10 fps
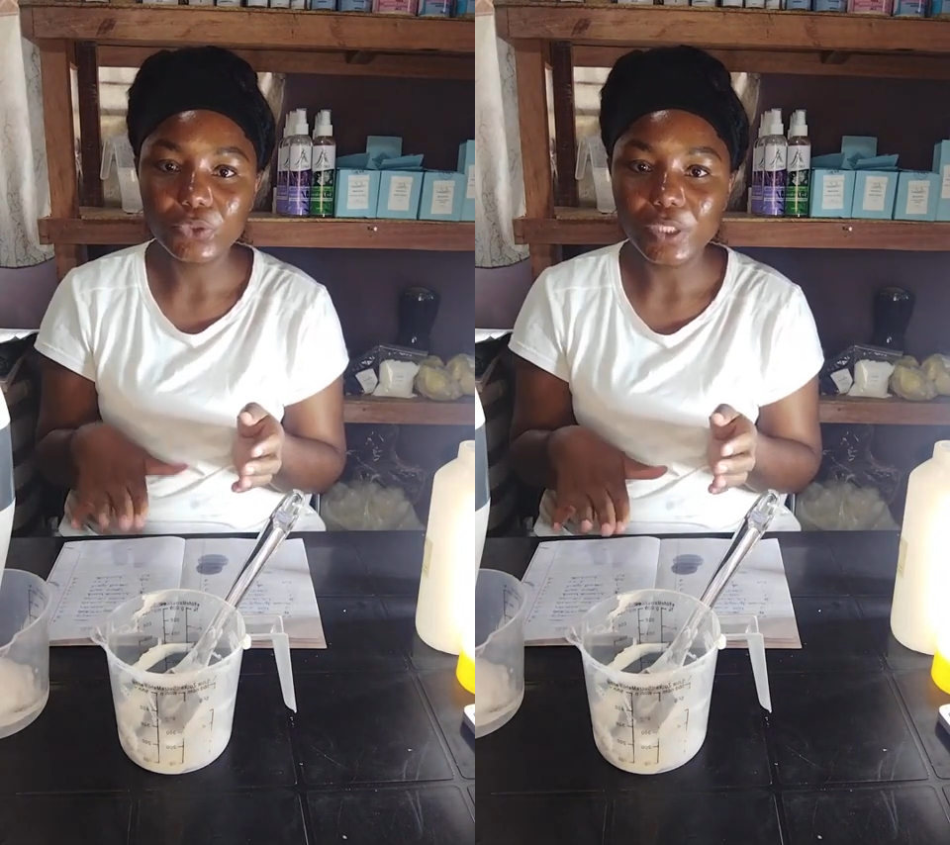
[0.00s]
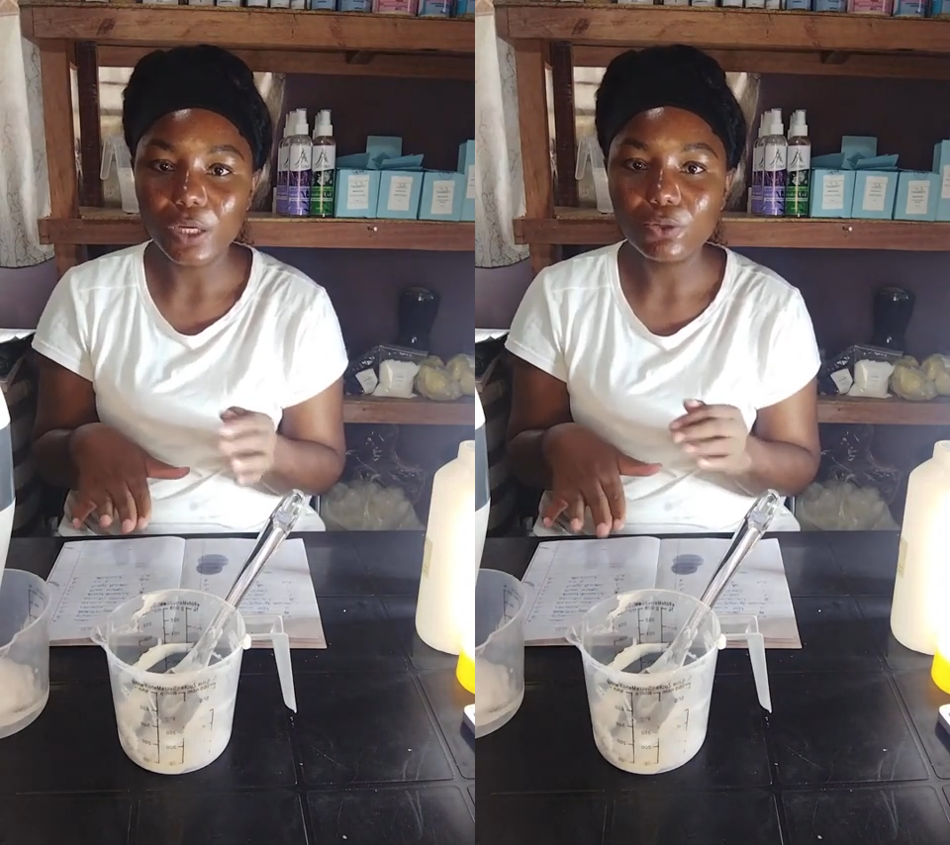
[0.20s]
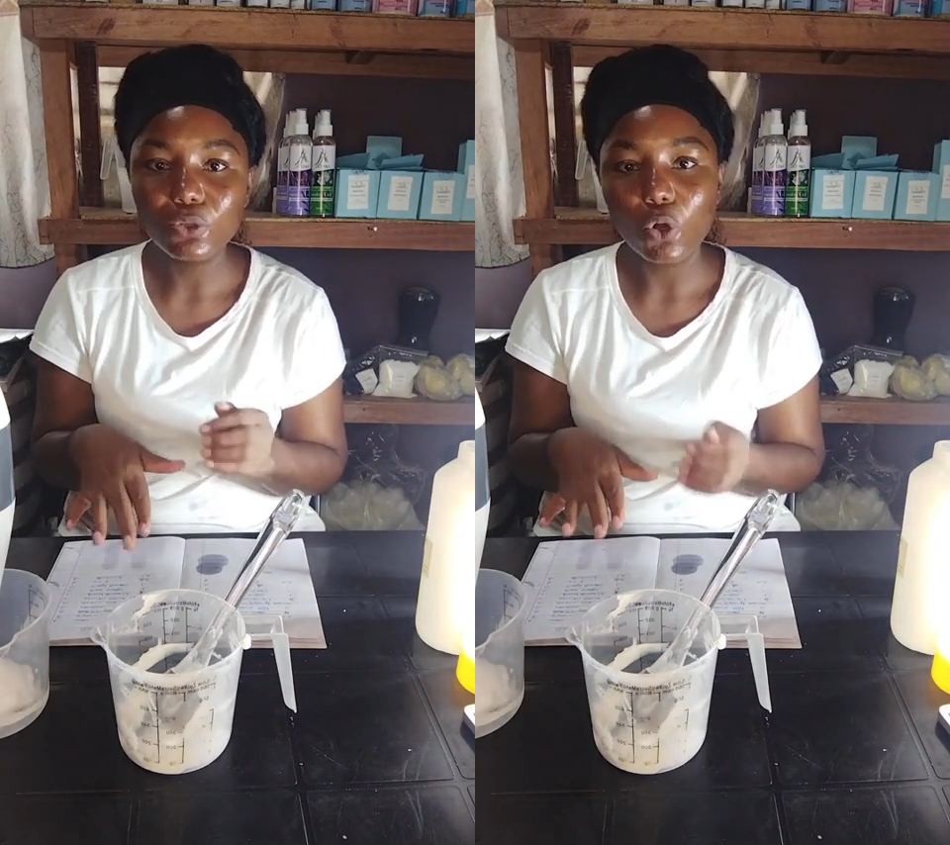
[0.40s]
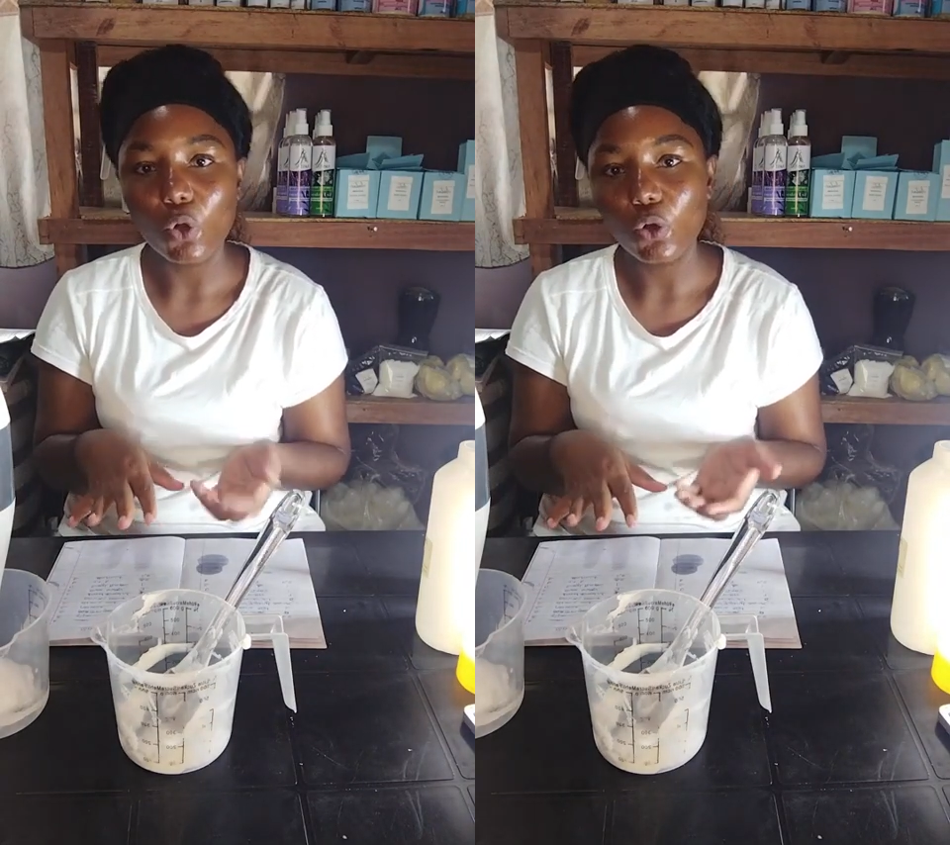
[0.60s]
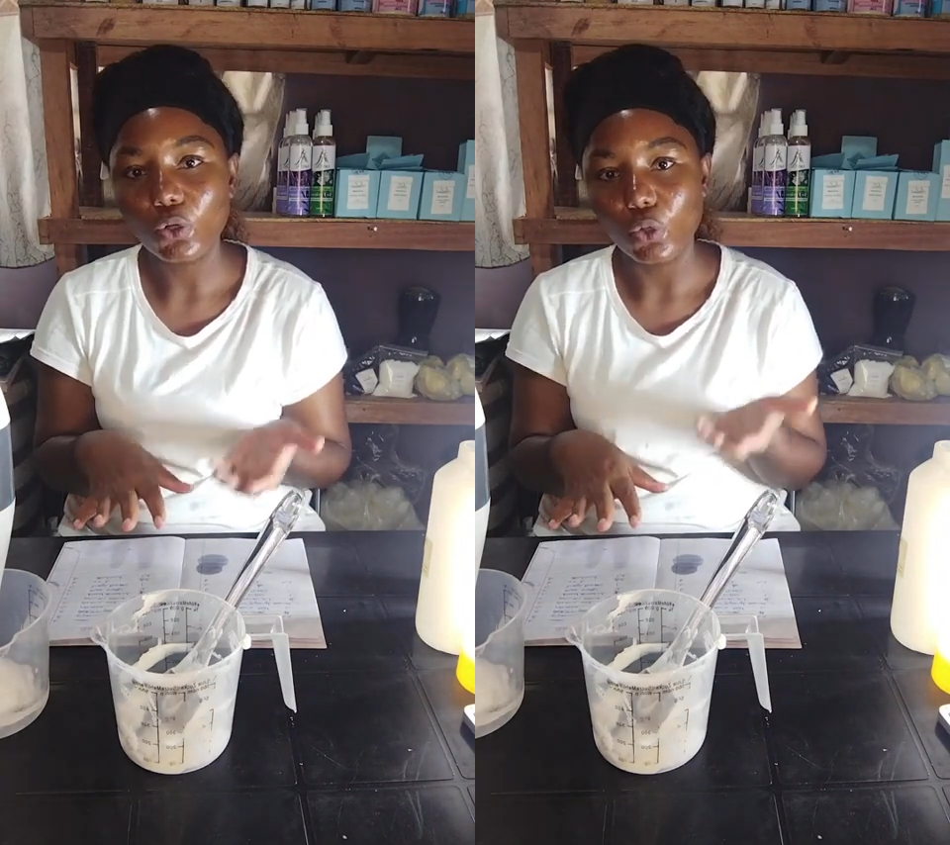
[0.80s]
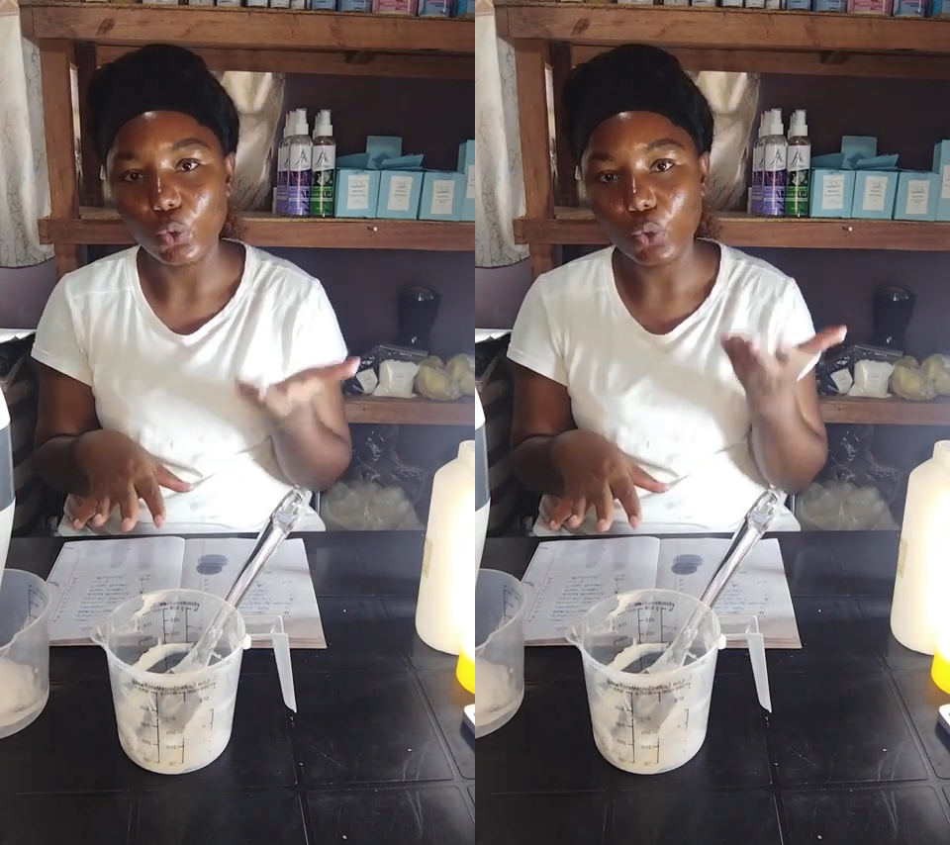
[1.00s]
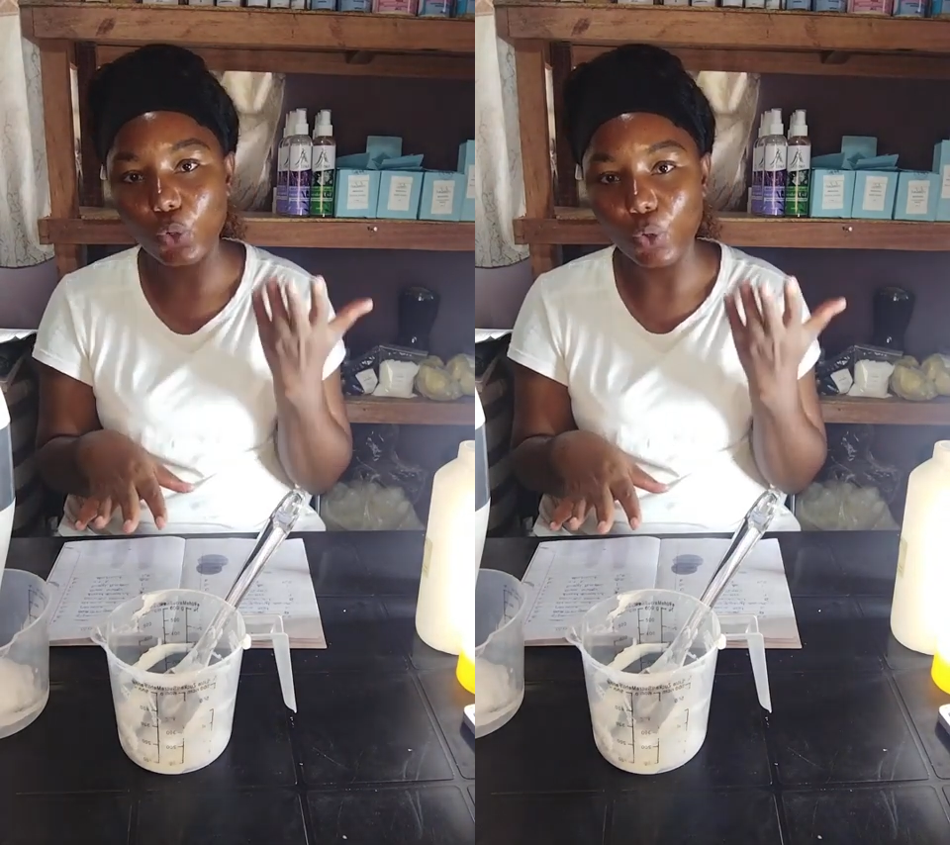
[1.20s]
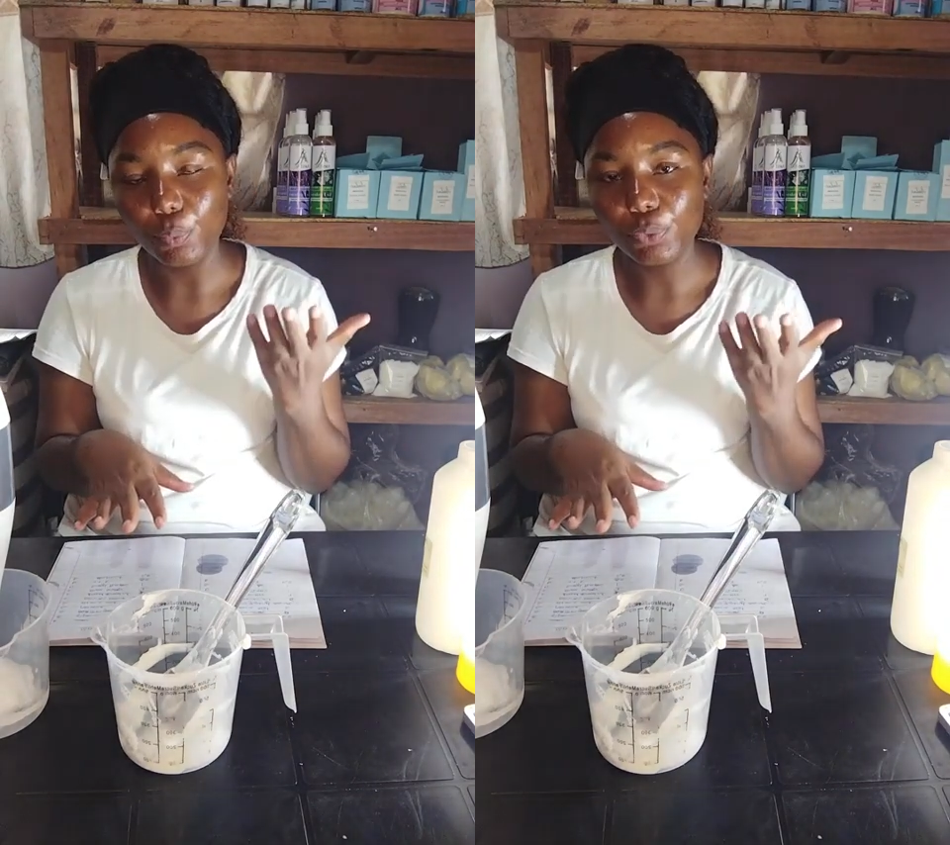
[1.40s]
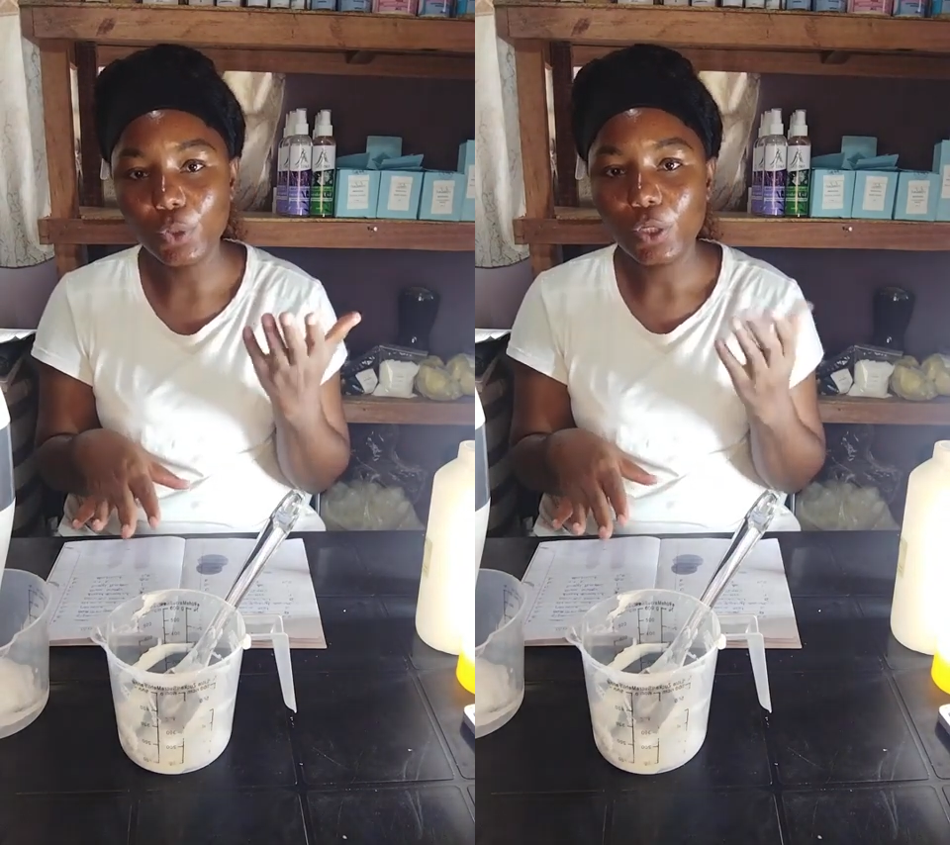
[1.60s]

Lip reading: down or go up.